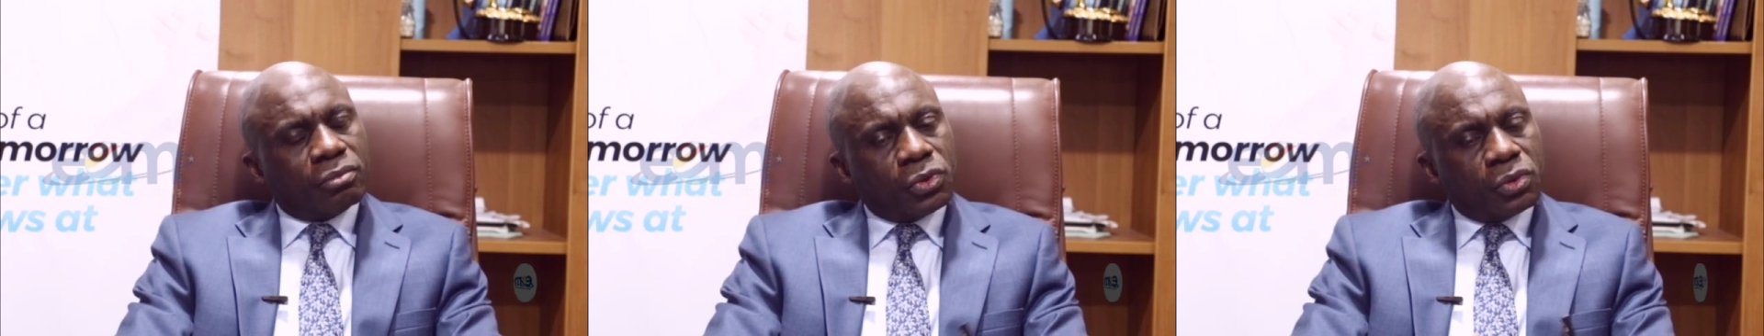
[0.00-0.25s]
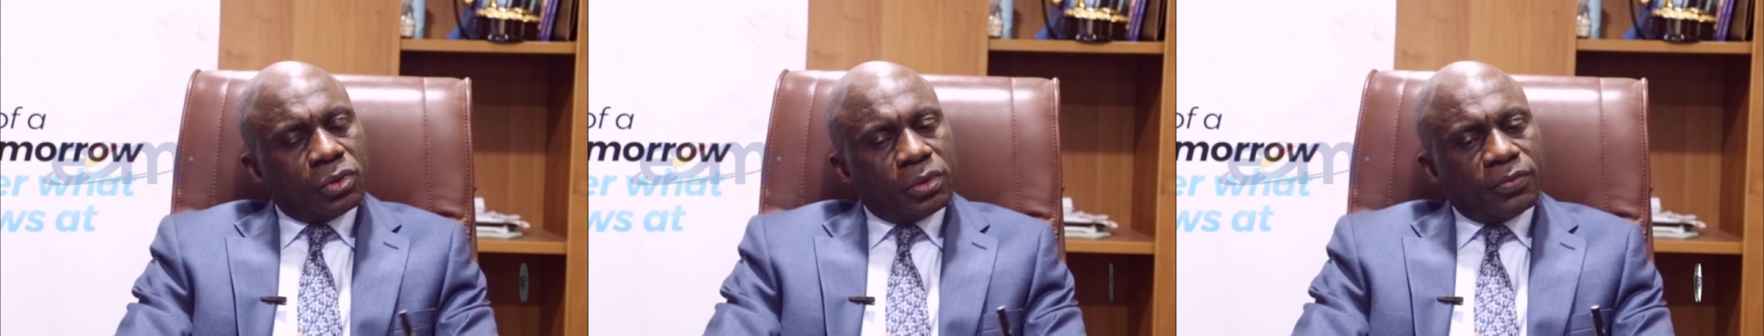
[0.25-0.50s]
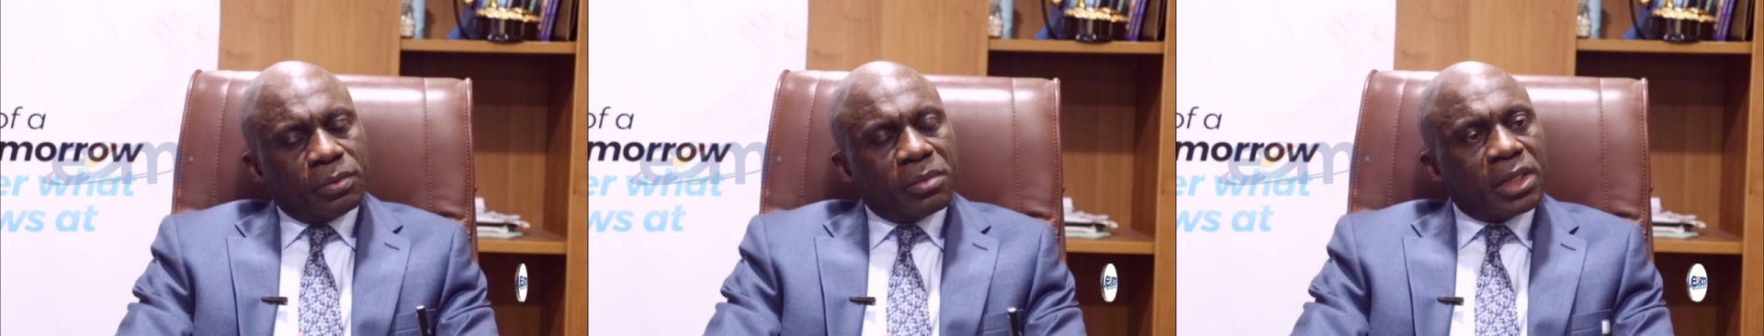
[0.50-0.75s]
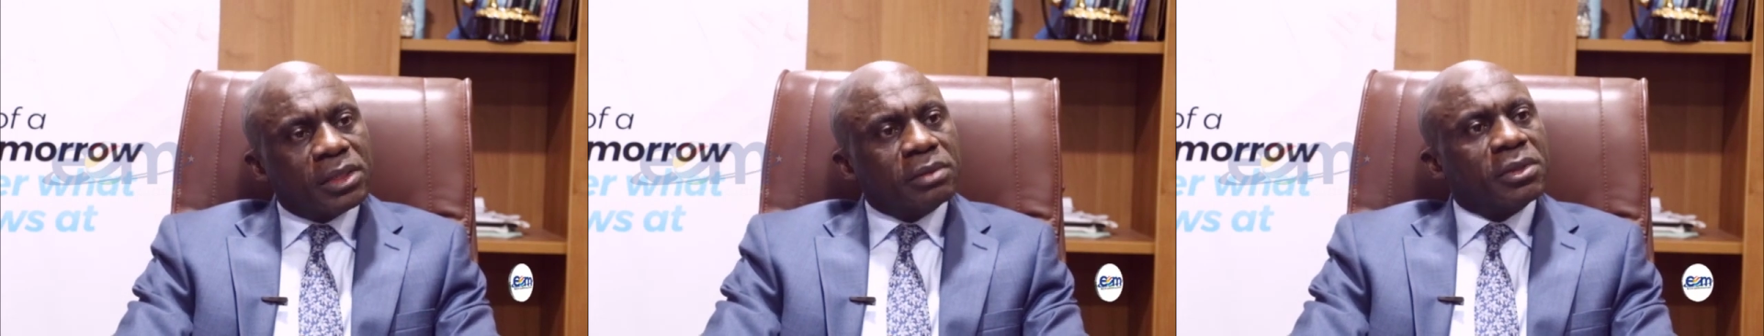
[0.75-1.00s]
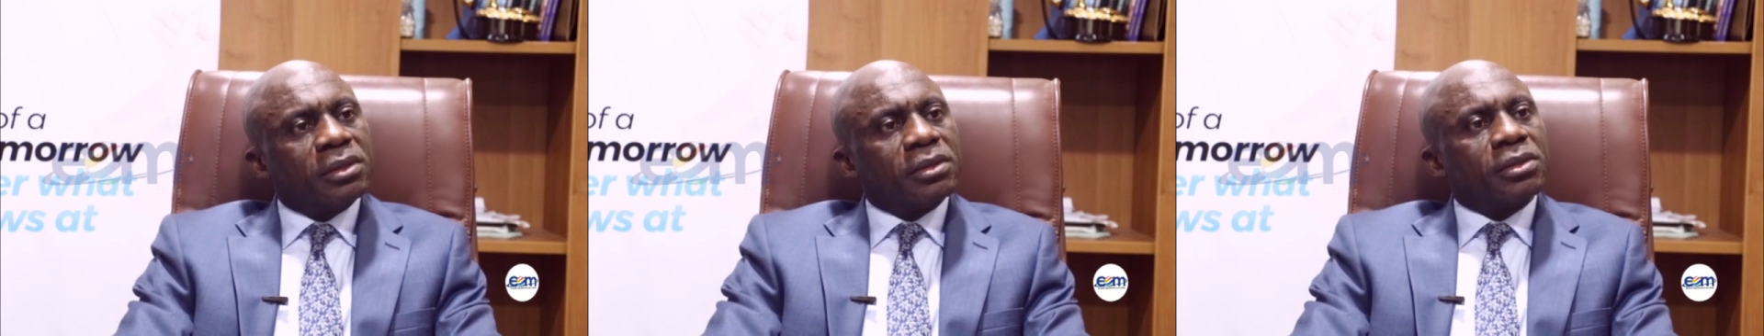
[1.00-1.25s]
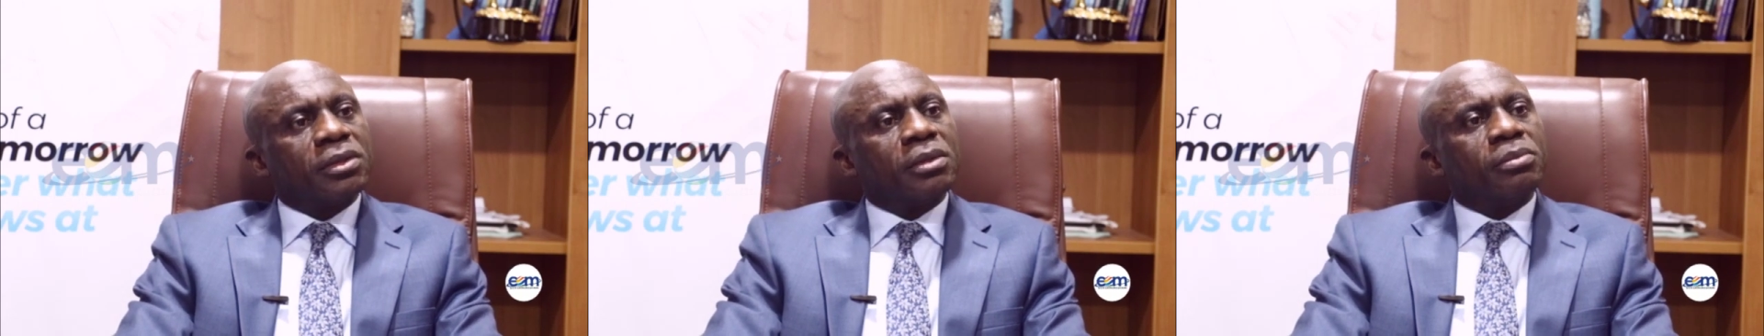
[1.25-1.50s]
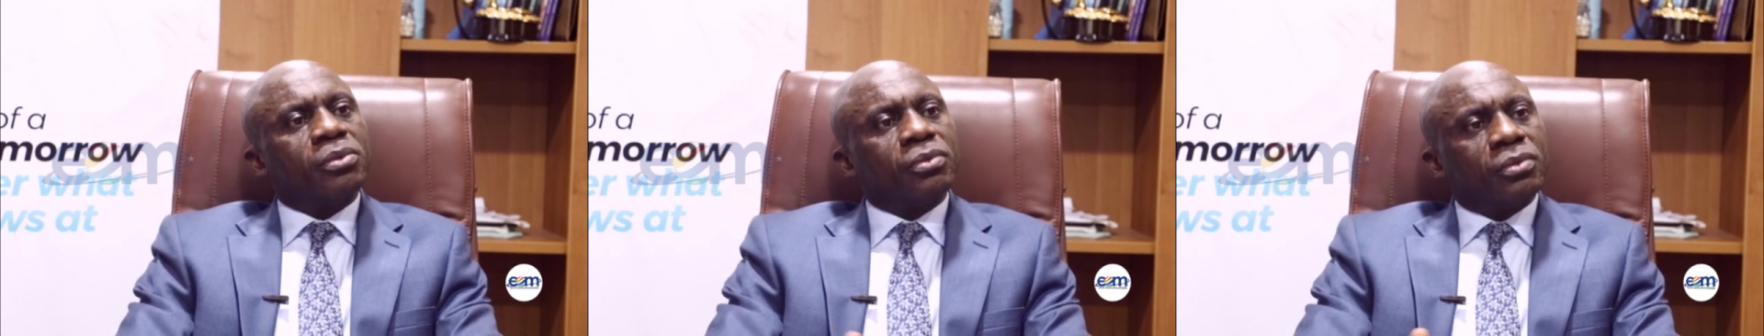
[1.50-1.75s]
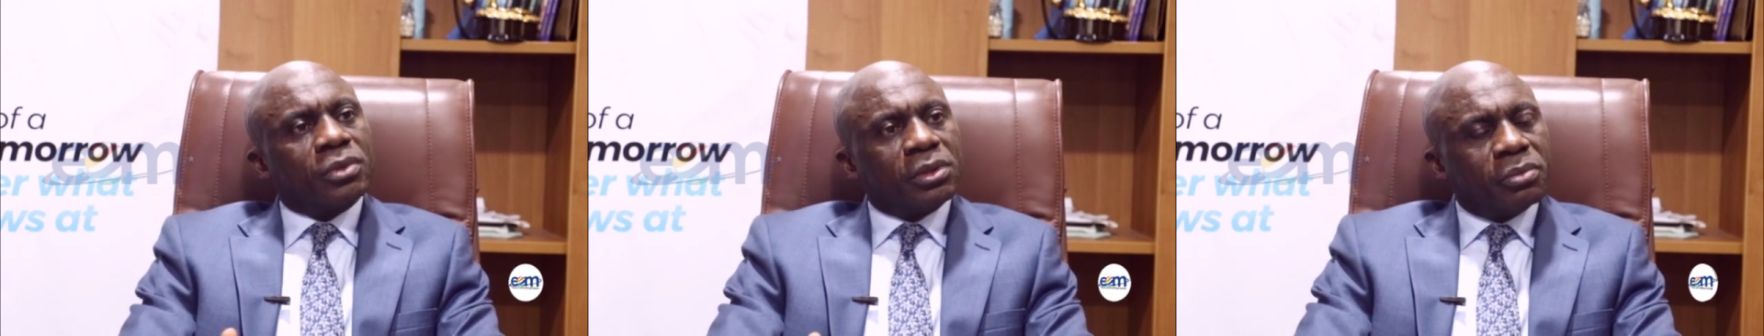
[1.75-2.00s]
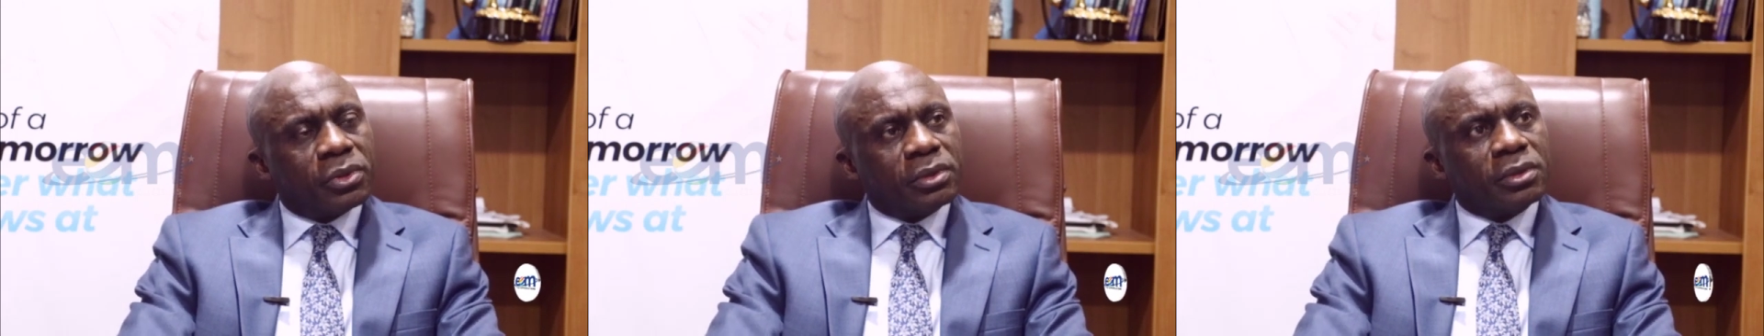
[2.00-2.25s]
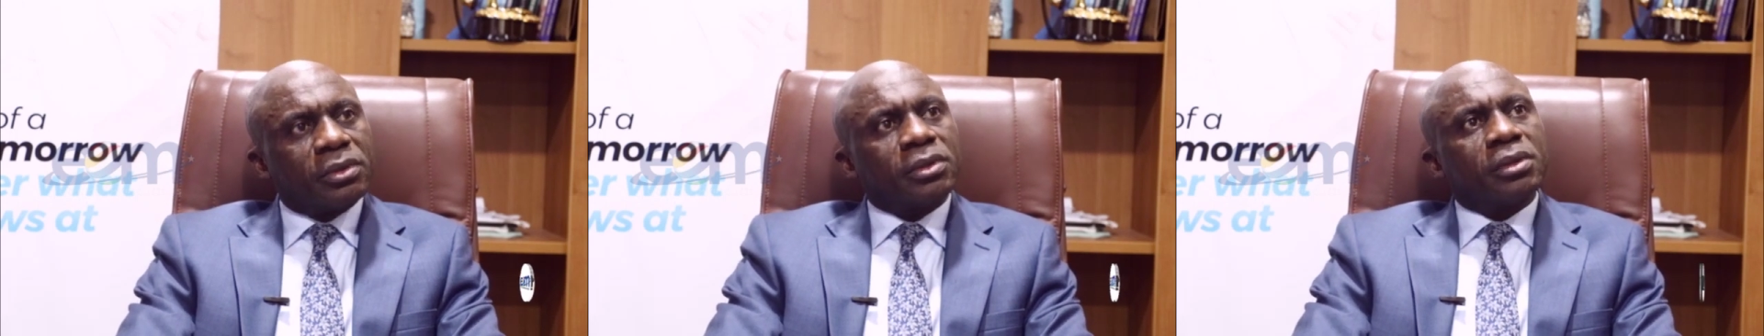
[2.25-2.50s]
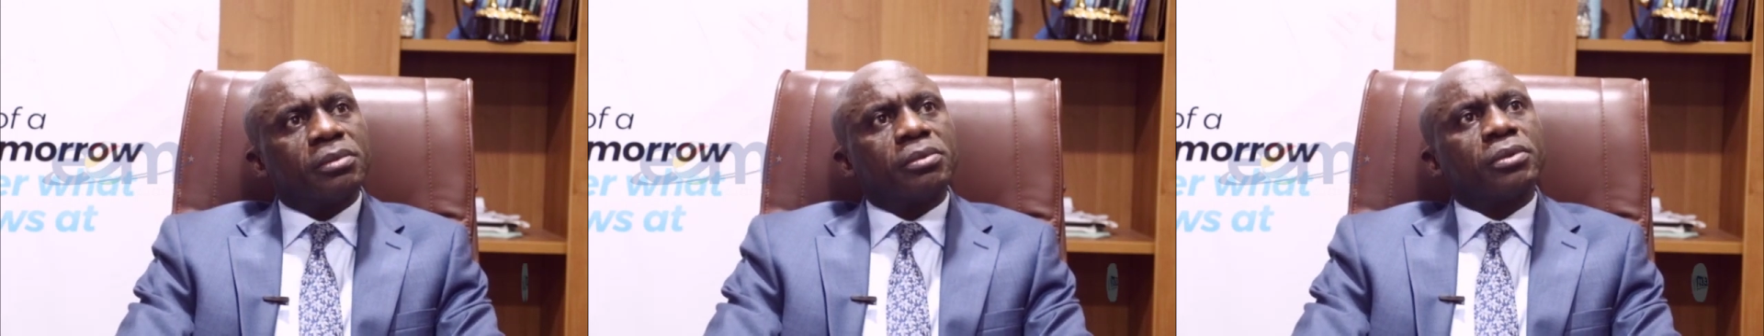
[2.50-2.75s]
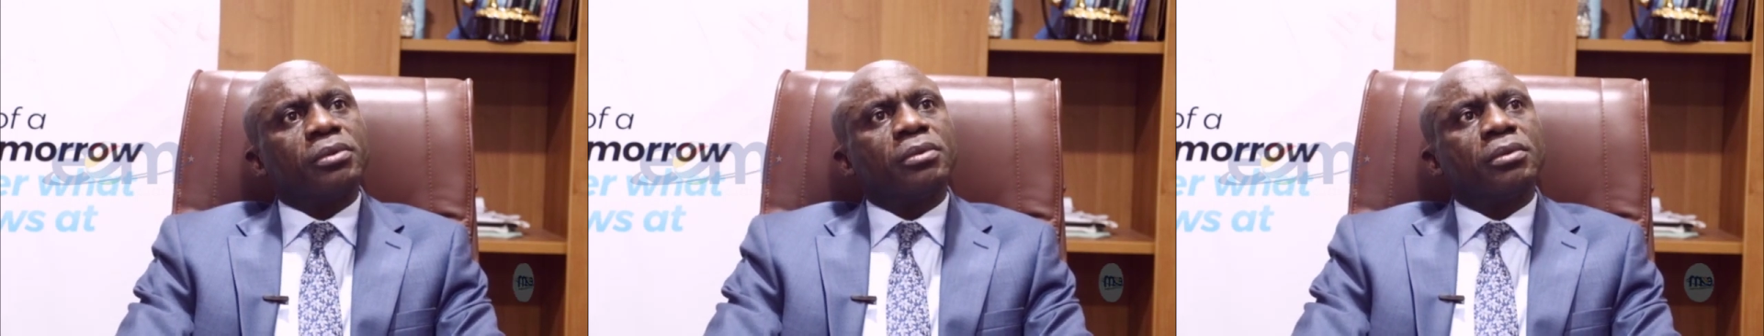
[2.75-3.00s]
So if the management is stable, the board is stable.